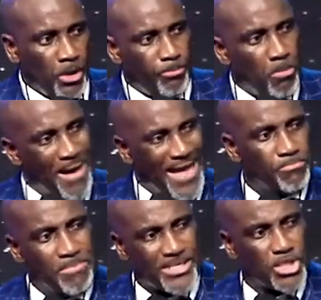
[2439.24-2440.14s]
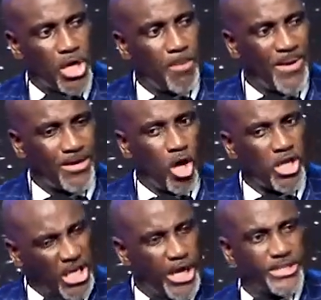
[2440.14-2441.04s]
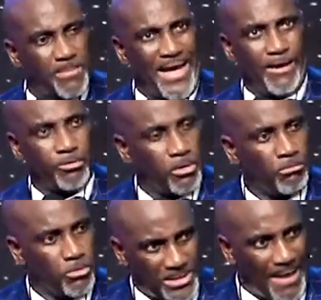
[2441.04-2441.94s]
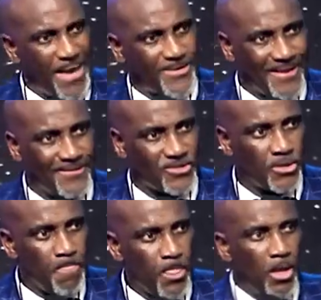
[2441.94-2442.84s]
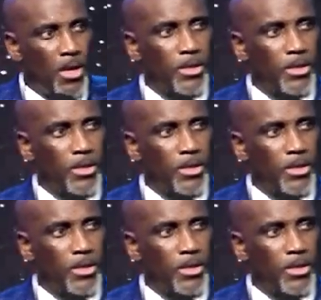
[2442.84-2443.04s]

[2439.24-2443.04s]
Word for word: God is speaking to mankind, humanity. We keep thinking it's talking to Christians every